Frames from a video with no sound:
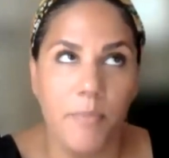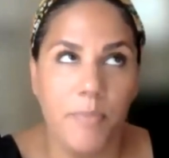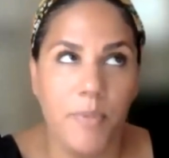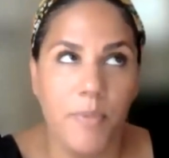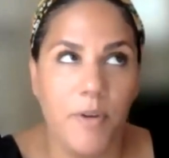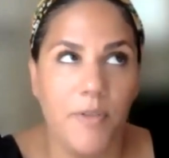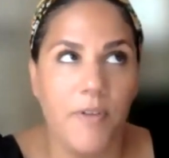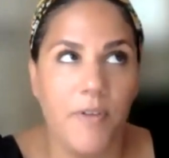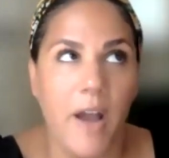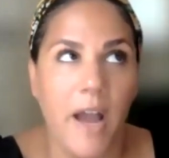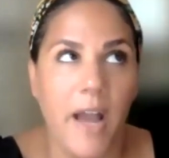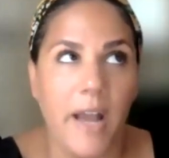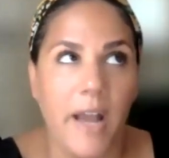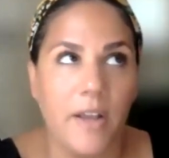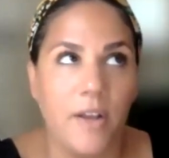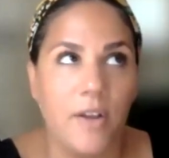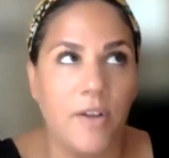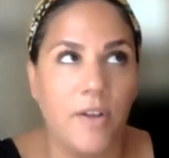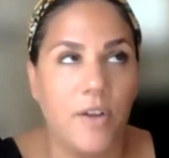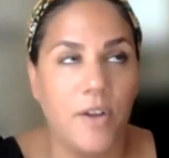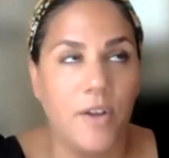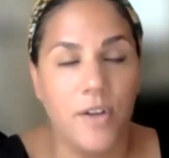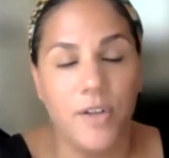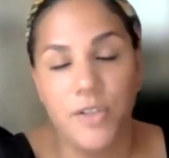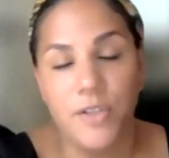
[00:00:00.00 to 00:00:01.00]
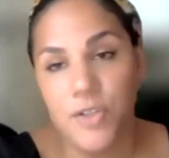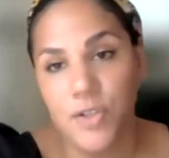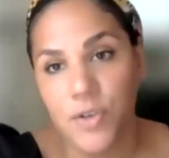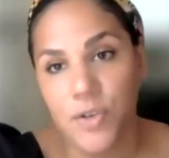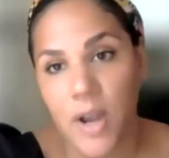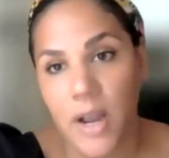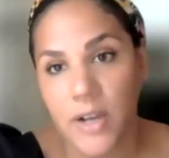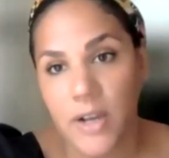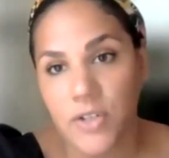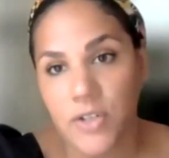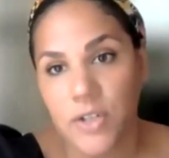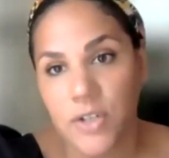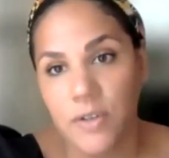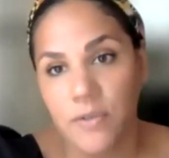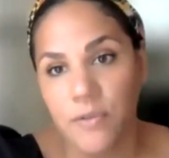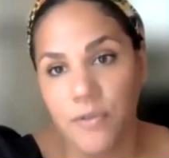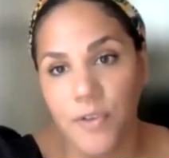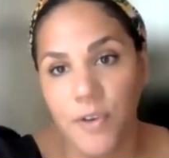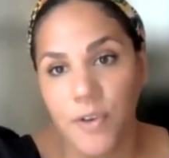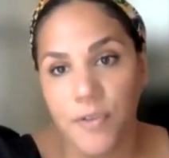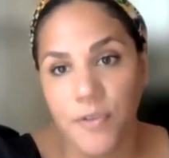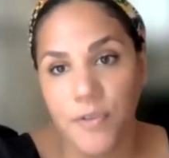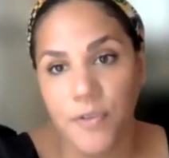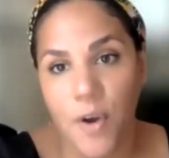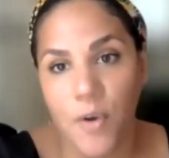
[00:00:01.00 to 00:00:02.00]
provide good direction
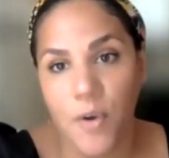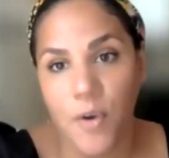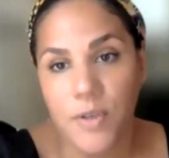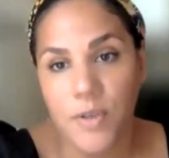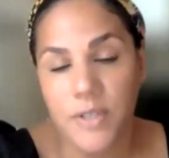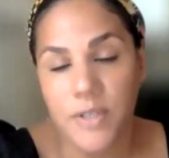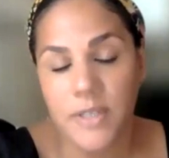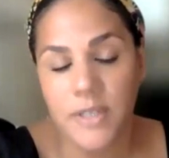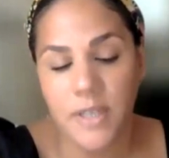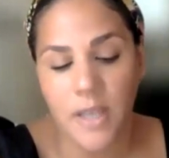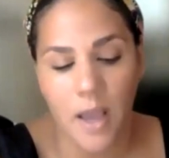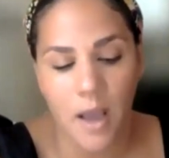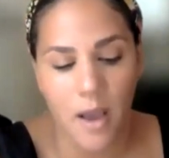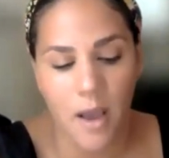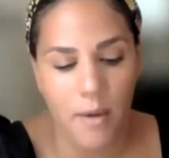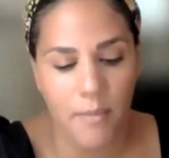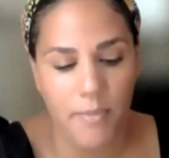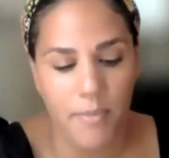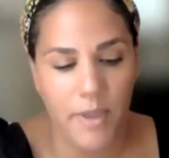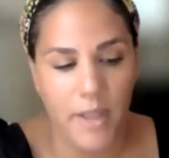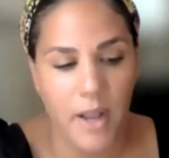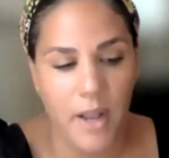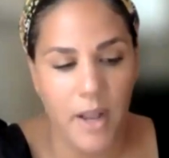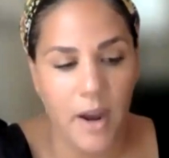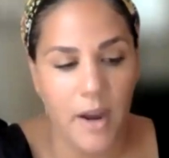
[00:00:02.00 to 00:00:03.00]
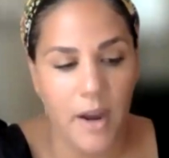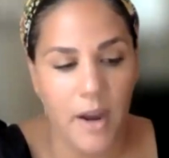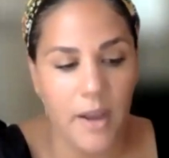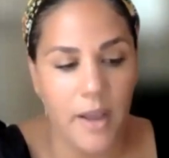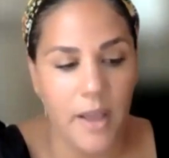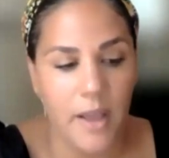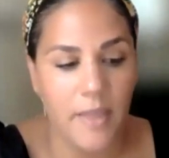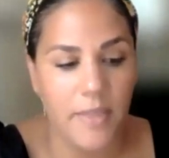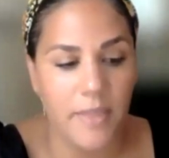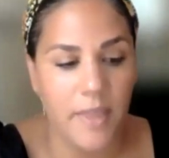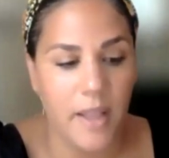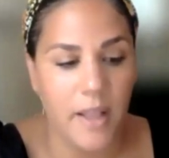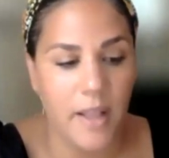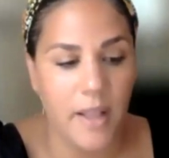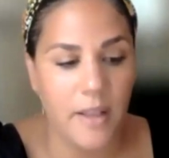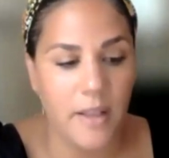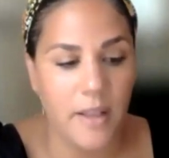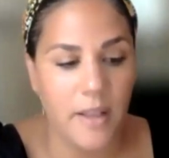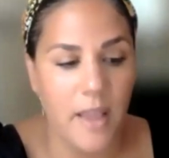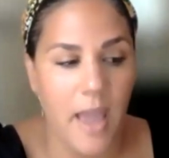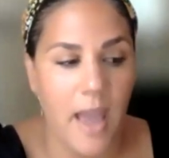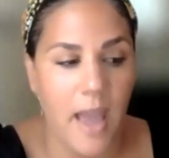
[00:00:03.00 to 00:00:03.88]
for folks that